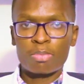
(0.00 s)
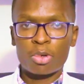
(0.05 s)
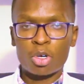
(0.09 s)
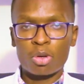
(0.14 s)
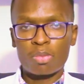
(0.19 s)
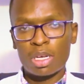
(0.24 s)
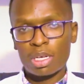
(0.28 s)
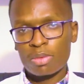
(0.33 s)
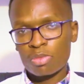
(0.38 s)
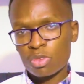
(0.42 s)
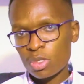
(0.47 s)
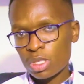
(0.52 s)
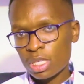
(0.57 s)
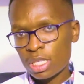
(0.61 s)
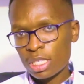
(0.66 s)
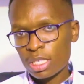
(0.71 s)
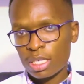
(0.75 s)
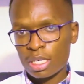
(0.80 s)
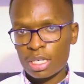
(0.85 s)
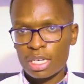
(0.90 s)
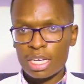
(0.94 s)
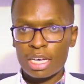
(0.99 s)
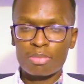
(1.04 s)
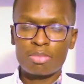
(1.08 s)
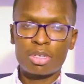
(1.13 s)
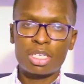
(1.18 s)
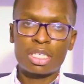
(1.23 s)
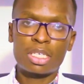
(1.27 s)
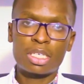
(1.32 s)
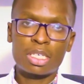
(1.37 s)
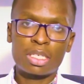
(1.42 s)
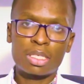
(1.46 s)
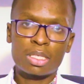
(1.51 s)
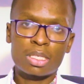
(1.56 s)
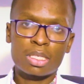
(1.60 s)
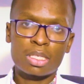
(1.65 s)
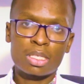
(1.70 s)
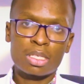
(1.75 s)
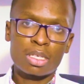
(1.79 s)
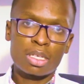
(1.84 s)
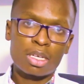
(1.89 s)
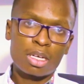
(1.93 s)
problems with
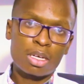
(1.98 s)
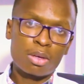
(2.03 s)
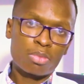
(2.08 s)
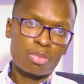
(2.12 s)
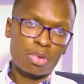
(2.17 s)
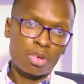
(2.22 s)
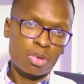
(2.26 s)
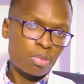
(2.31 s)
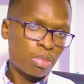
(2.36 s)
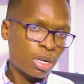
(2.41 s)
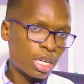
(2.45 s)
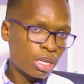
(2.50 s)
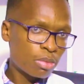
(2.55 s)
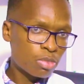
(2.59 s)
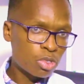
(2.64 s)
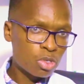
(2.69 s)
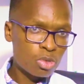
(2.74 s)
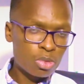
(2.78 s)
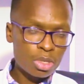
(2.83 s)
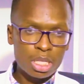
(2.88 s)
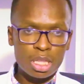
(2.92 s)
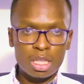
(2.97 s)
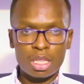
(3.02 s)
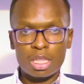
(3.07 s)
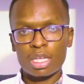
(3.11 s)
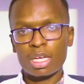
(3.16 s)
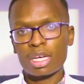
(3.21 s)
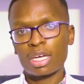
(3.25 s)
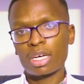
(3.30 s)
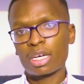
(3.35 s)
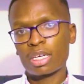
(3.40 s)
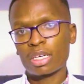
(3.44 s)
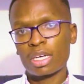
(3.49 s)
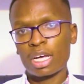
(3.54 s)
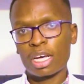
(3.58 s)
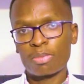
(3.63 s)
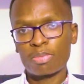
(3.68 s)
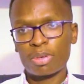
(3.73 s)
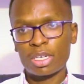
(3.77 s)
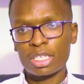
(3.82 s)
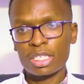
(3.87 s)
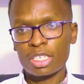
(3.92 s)
diabetes, problems with
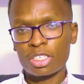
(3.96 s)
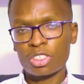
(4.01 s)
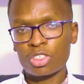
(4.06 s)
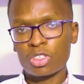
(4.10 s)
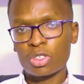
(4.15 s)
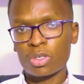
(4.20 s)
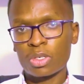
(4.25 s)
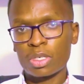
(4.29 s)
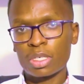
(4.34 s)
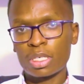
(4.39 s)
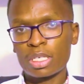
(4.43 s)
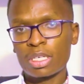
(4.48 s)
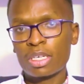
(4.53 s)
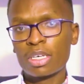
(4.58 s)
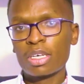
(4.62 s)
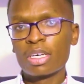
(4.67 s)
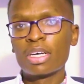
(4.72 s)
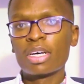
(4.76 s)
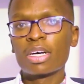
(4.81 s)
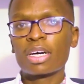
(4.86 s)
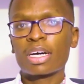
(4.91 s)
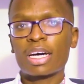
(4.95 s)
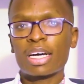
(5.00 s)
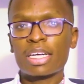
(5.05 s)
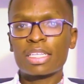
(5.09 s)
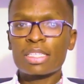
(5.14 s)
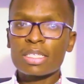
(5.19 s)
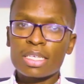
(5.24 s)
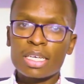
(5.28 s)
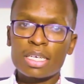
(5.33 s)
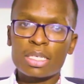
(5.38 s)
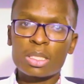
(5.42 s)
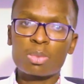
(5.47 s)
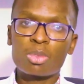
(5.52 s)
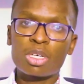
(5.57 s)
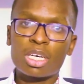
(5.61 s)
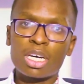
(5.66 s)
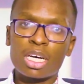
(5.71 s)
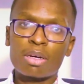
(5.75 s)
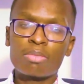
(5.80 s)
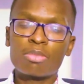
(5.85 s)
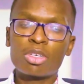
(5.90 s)
hypertension, cancer is
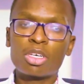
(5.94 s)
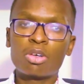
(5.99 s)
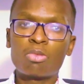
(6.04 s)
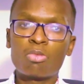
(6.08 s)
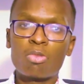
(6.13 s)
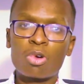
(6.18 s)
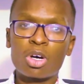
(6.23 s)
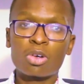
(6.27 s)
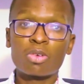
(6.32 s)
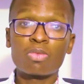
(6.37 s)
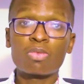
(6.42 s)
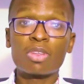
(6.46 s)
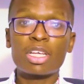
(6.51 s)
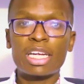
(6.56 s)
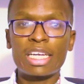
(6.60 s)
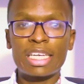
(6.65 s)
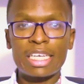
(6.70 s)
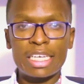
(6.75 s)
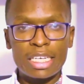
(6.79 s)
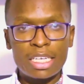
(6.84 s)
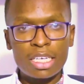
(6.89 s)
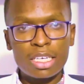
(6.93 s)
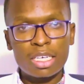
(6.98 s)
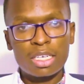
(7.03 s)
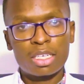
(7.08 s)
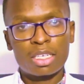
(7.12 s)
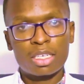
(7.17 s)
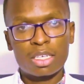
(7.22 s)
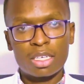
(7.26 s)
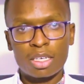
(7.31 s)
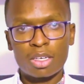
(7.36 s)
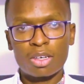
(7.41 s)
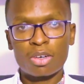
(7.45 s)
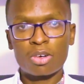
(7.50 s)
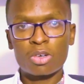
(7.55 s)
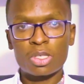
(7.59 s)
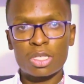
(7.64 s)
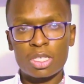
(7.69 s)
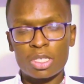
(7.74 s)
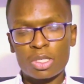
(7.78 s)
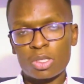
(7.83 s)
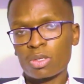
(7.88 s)
becoming one of the leading
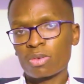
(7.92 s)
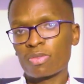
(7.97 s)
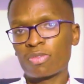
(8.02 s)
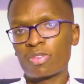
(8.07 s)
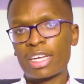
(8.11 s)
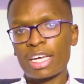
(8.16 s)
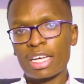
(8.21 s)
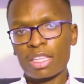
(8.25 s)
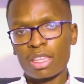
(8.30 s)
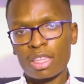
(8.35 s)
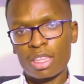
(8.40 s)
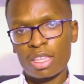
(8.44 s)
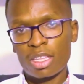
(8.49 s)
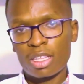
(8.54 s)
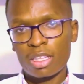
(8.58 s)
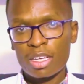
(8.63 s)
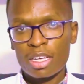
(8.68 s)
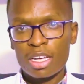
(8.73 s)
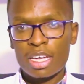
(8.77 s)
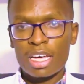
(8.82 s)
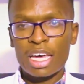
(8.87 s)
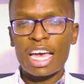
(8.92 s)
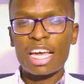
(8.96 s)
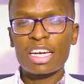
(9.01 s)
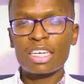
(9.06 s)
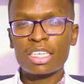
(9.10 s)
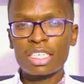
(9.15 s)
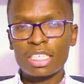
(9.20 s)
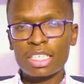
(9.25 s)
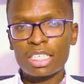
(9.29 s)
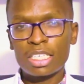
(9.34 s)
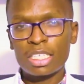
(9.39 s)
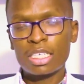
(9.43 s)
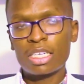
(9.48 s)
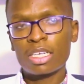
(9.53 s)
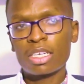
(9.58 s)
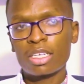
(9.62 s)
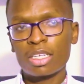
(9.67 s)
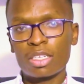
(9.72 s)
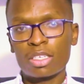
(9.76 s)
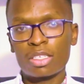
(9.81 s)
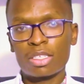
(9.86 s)
causes of death and
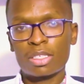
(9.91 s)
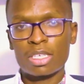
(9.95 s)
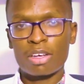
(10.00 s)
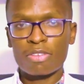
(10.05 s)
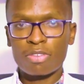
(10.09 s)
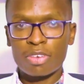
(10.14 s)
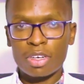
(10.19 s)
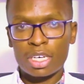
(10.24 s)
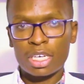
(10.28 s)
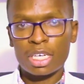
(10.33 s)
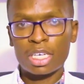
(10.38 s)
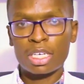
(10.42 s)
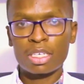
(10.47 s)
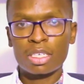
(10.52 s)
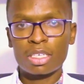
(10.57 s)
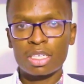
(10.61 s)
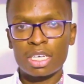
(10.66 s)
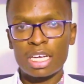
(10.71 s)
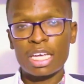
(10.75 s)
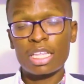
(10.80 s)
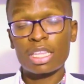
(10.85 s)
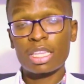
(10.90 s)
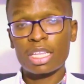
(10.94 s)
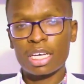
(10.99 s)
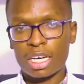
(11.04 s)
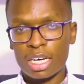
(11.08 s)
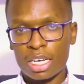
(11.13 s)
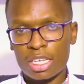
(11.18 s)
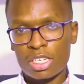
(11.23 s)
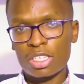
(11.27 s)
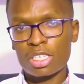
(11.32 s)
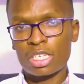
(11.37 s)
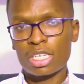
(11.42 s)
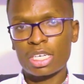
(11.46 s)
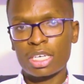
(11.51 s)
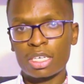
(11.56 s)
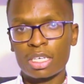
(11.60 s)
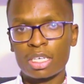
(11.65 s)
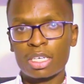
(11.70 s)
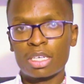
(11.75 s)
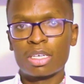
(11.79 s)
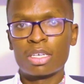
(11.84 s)
indeed suffering in the
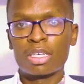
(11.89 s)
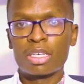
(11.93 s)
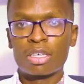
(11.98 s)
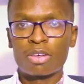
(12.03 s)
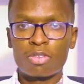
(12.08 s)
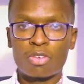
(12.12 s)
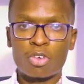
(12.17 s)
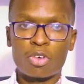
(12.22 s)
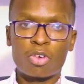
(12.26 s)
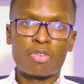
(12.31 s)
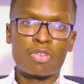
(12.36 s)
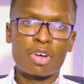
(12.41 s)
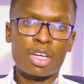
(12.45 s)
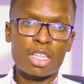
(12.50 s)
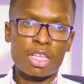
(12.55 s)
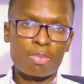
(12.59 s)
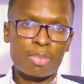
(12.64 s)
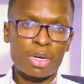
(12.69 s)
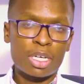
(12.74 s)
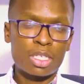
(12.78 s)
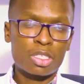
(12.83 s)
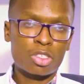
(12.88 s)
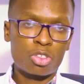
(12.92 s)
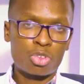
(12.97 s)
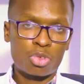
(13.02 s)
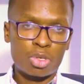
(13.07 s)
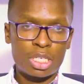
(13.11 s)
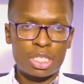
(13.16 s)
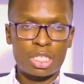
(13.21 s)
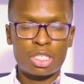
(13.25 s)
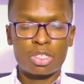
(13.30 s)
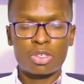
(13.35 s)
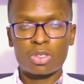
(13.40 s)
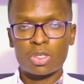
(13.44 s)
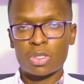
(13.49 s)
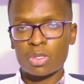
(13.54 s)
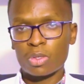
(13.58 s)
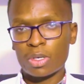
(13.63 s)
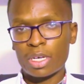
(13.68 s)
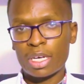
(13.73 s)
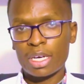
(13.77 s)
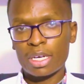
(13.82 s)
country for over the past 20 or
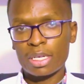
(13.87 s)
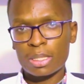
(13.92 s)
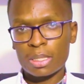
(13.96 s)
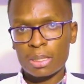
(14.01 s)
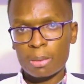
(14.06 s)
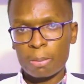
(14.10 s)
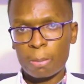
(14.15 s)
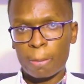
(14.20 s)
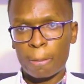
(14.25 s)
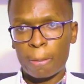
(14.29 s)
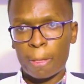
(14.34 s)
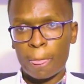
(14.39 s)
so years.